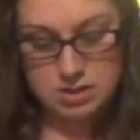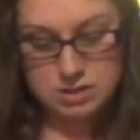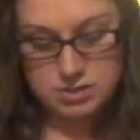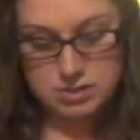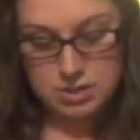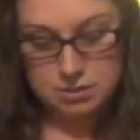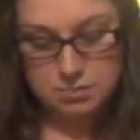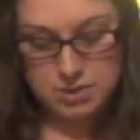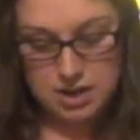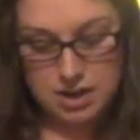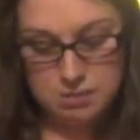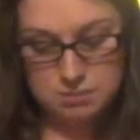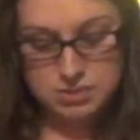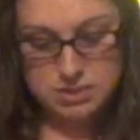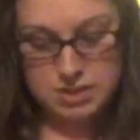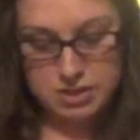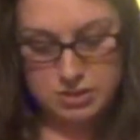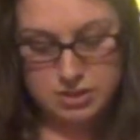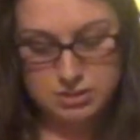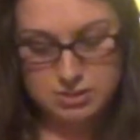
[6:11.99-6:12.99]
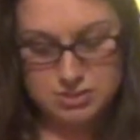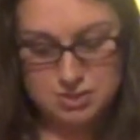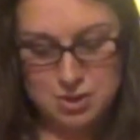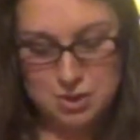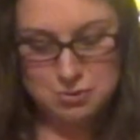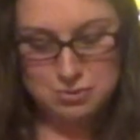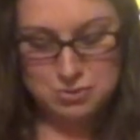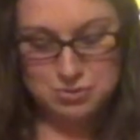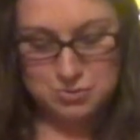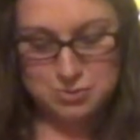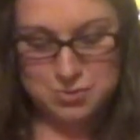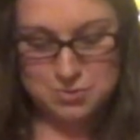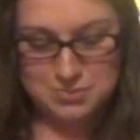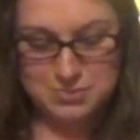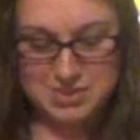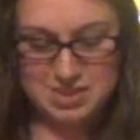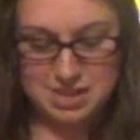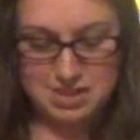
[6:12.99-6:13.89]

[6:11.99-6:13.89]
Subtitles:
Sometimes during snowstorms